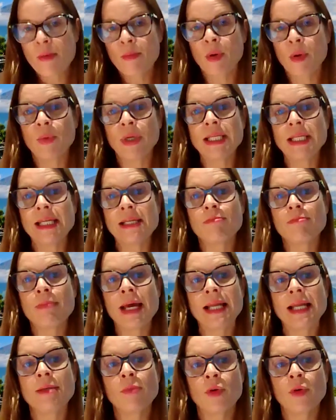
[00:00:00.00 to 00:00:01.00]
But we need
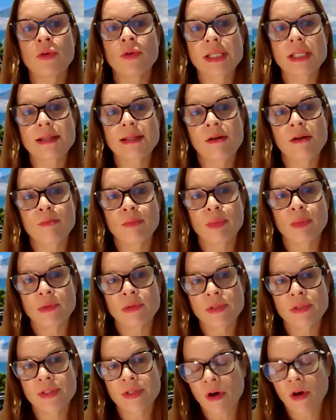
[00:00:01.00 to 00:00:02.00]
many more
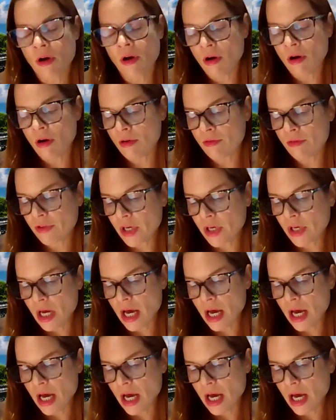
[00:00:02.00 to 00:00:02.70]
examples of